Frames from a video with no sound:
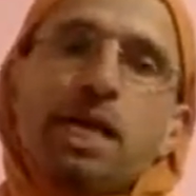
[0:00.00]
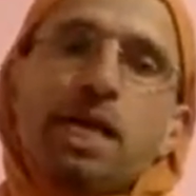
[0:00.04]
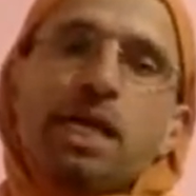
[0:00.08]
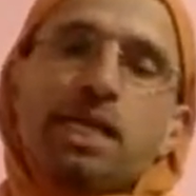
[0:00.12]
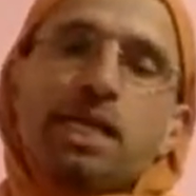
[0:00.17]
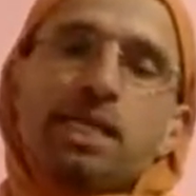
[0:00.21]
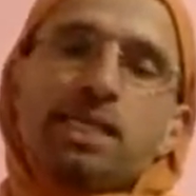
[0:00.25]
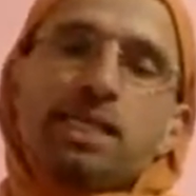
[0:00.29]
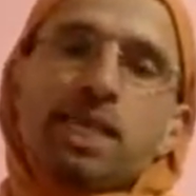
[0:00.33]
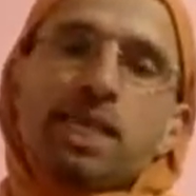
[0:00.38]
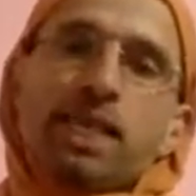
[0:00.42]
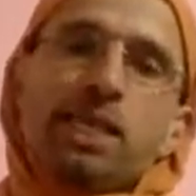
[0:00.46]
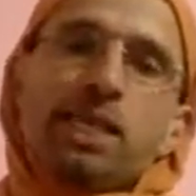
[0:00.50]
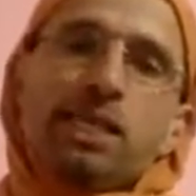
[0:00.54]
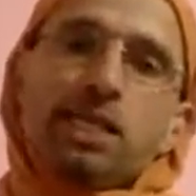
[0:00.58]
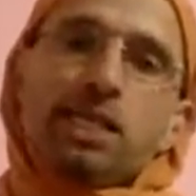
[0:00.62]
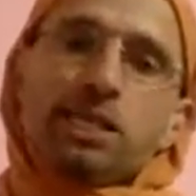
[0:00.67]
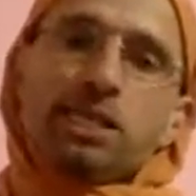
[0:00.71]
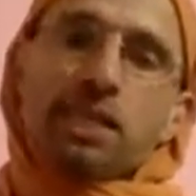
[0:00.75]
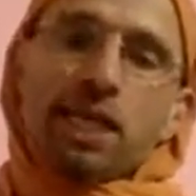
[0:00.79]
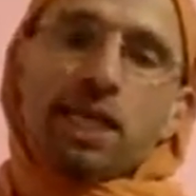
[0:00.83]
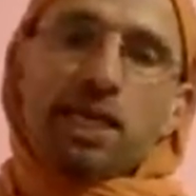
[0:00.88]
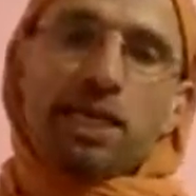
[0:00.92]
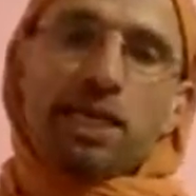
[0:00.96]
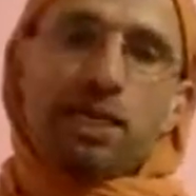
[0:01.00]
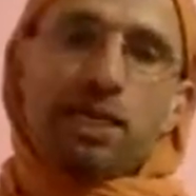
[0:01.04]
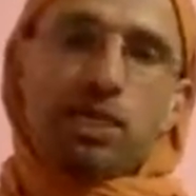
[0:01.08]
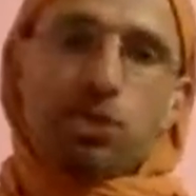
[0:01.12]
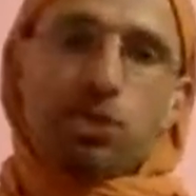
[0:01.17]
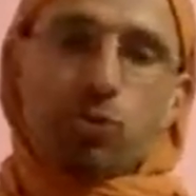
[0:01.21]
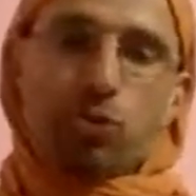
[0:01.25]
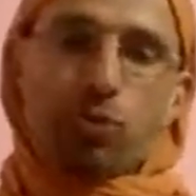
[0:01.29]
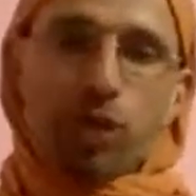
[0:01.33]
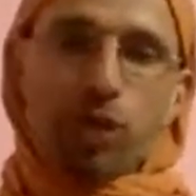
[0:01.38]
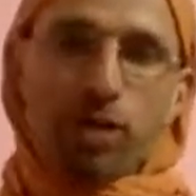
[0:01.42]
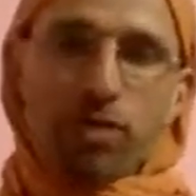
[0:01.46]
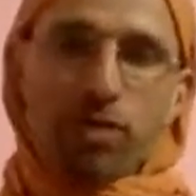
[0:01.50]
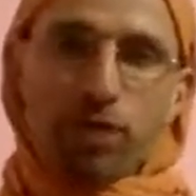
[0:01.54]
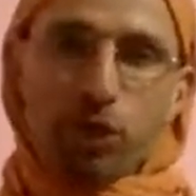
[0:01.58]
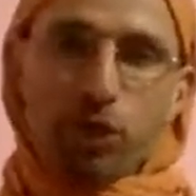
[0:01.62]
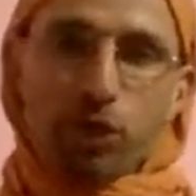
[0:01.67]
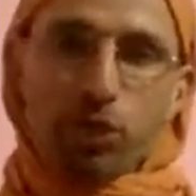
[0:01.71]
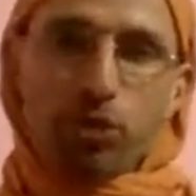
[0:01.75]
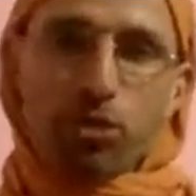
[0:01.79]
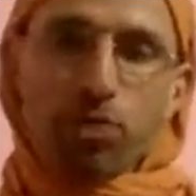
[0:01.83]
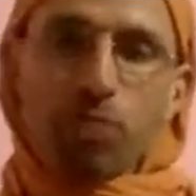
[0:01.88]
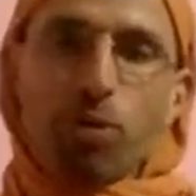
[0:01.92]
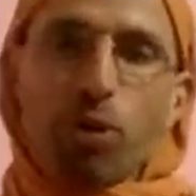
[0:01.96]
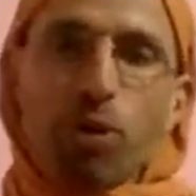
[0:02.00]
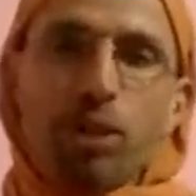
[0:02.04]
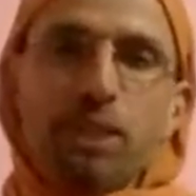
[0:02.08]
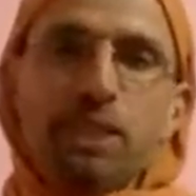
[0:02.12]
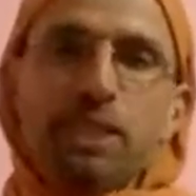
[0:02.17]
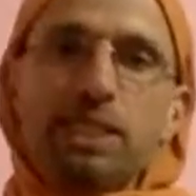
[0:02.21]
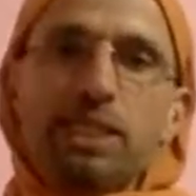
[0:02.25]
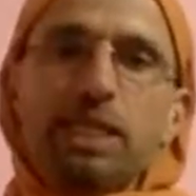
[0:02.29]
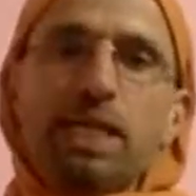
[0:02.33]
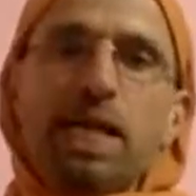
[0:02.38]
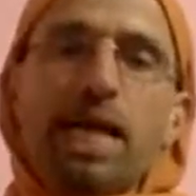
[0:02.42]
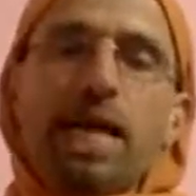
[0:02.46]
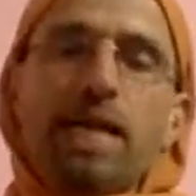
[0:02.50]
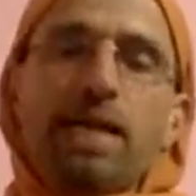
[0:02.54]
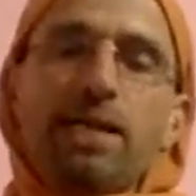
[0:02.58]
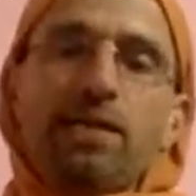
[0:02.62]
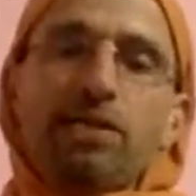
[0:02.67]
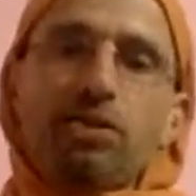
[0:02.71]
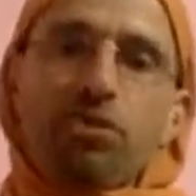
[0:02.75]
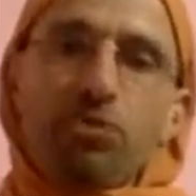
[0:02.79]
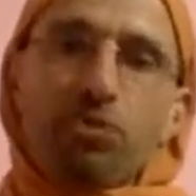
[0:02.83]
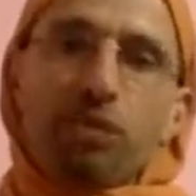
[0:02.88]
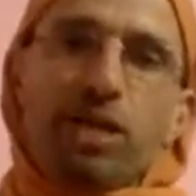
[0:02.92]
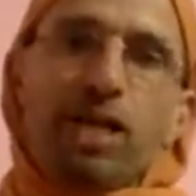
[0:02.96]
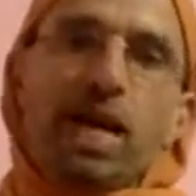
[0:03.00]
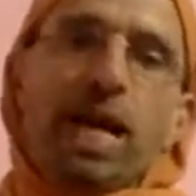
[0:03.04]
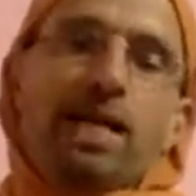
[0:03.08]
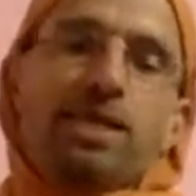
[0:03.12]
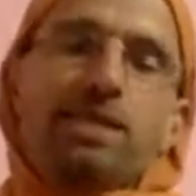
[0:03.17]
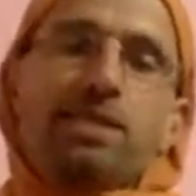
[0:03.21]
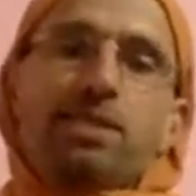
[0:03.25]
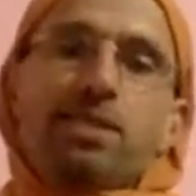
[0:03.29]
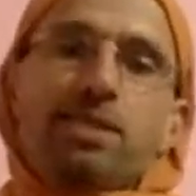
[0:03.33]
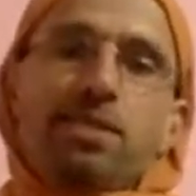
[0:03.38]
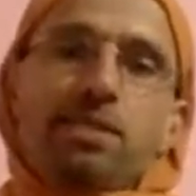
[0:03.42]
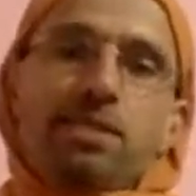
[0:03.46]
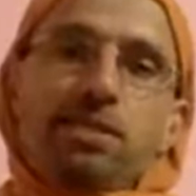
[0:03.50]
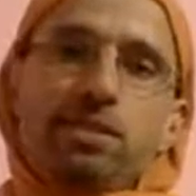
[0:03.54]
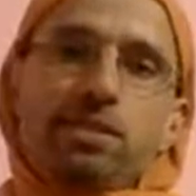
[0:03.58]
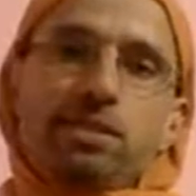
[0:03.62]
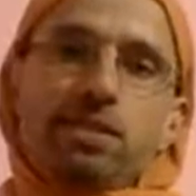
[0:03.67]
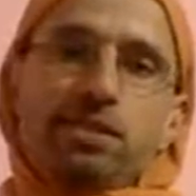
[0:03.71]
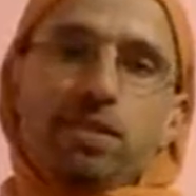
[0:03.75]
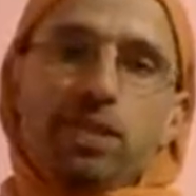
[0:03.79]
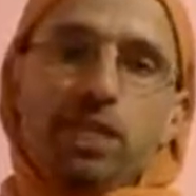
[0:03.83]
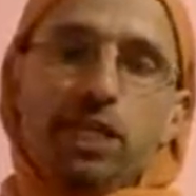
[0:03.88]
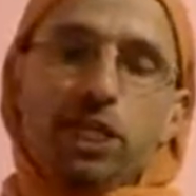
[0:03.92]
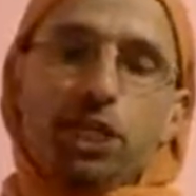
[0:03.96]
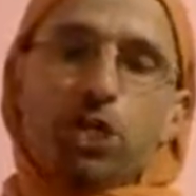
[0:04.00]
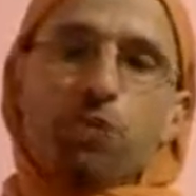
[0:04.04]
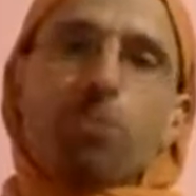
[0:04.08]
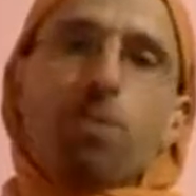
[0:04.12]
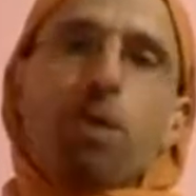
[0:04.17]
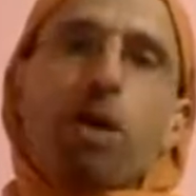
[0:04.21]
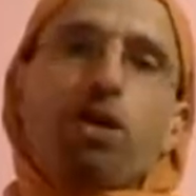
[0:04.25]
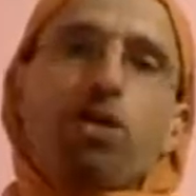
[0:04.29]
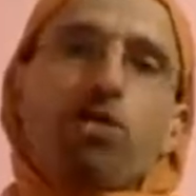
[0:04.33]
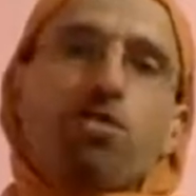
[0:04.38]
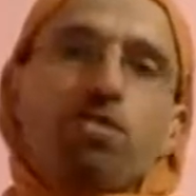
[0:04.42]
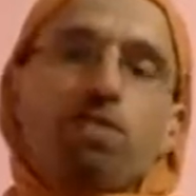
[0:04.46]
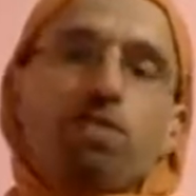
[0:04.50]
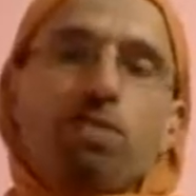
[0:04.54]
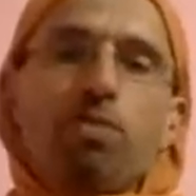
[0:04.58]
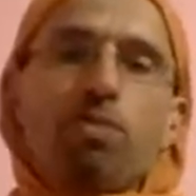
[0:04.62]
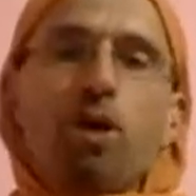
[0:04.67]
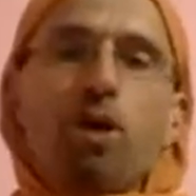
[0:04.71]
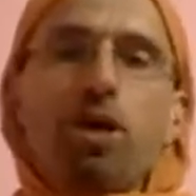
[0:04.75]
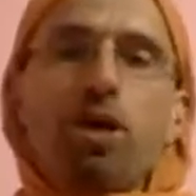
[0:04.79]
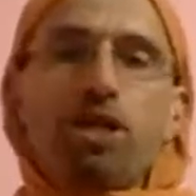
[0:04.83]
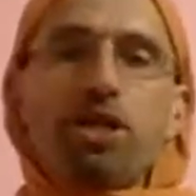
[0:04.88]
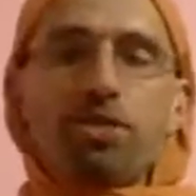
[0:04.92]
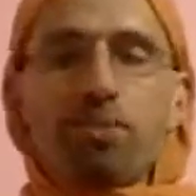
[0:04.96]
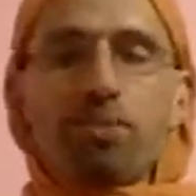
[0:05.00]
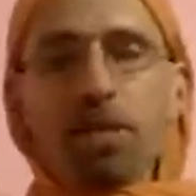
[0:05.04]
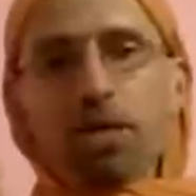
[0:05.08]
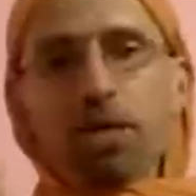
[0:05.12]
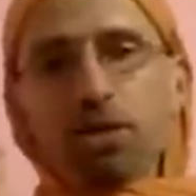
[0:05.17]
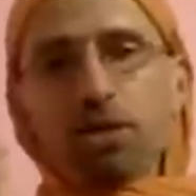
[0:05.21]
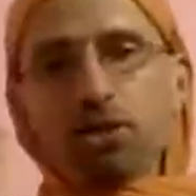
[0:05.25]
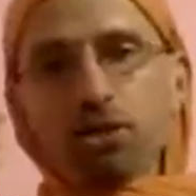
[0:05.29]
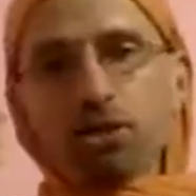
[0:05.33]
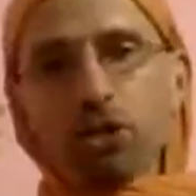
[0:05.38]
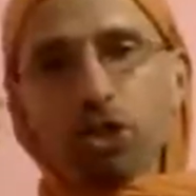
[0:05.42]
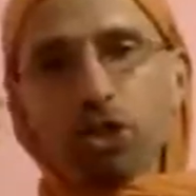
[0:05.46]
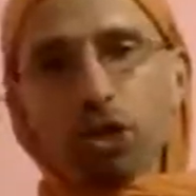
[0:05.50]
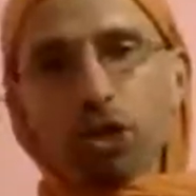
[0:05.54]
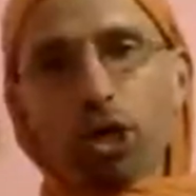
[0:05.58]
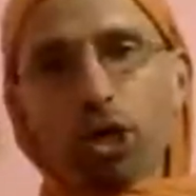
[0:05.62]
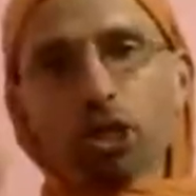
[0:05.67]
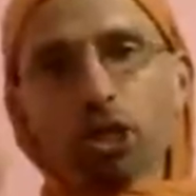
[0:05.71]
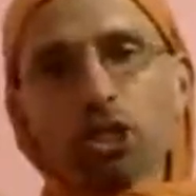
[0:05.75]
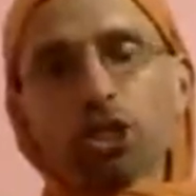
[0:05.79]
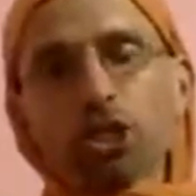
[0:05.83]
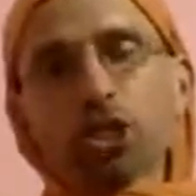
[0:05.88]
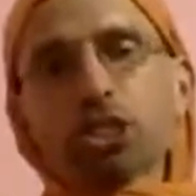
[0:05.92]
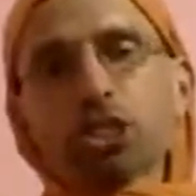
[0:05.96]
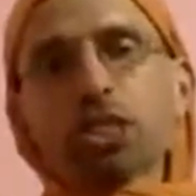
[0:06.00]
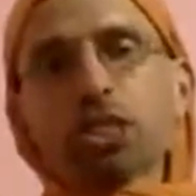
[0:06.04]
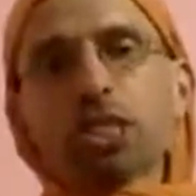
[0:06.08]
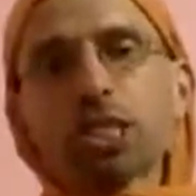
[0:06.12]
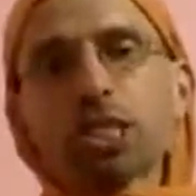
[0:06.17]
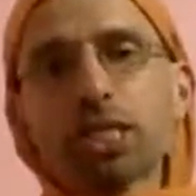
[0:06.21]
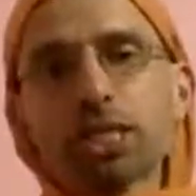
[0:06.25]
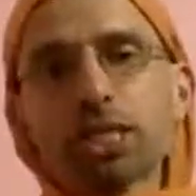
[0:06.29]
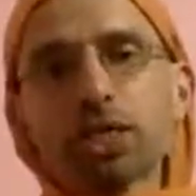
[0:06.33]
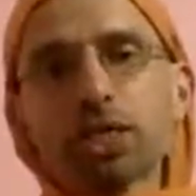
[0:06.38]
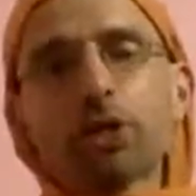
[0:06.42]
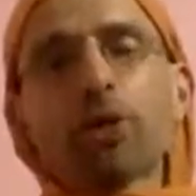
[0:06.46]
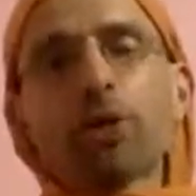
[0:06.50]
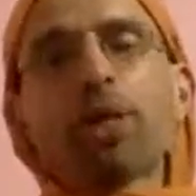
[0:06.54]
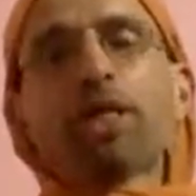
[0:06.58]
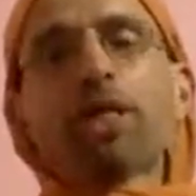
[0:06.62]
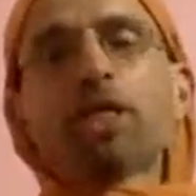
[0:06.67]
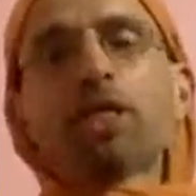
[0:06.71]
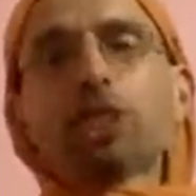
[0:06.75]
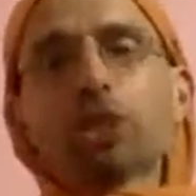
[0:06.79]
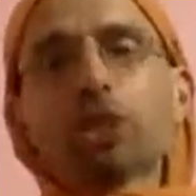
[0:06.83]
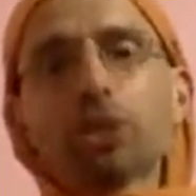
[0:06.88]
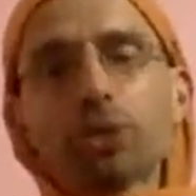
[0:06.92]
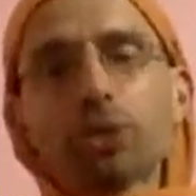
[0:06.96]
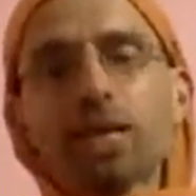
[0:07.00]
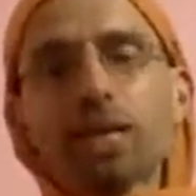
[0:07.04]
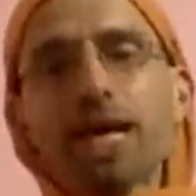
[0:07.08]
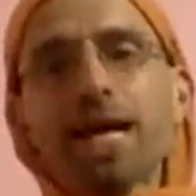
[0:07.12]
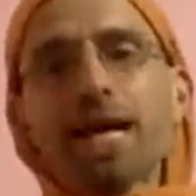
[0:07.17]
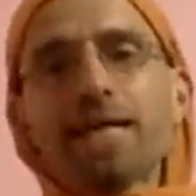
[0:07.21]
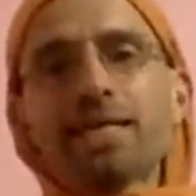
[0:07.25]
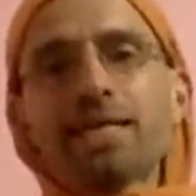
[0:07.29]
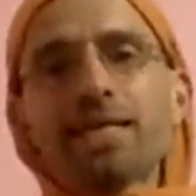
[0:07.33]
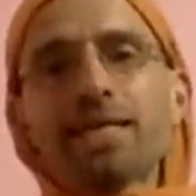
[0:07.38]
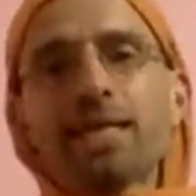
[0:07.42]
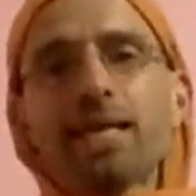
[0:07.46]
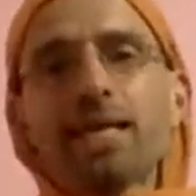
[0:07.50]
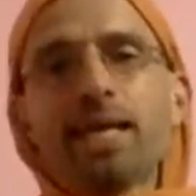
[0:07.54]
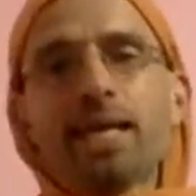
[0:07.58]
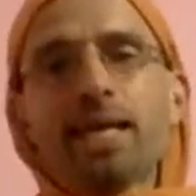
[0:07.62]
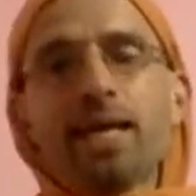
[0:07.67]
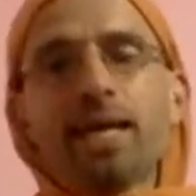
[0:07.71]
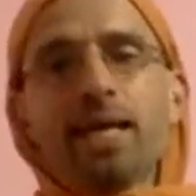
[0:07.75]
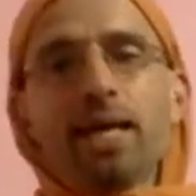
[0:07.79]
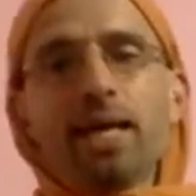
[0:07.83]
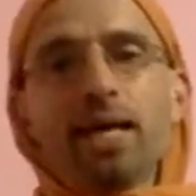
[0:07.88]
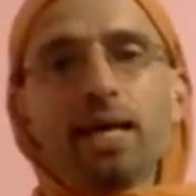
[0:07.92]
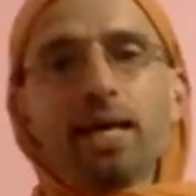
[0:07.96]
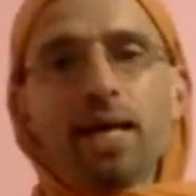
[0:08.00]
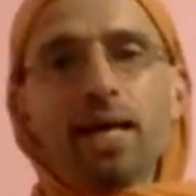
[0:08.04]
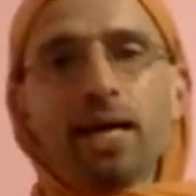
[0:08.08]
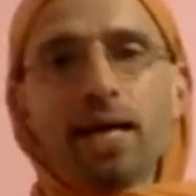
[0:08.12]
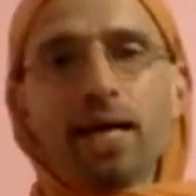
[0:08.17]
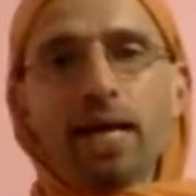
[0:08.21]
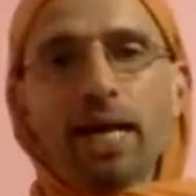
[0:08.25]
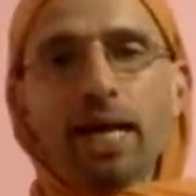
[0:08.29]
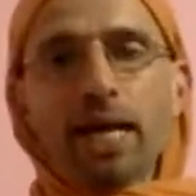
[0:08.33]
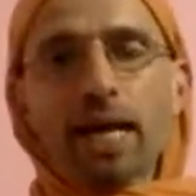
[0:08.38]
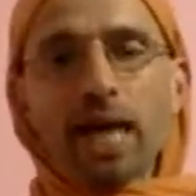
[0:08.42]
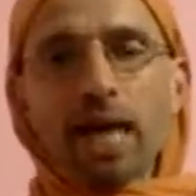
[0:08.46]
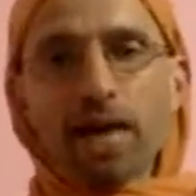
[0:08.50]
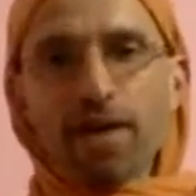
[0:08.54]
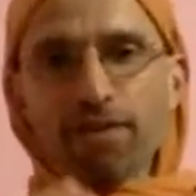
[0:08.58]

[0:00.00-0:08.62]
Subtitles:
The second thing is when we do the body scan, it relaxes each part of the body because you're consciously going through that. I have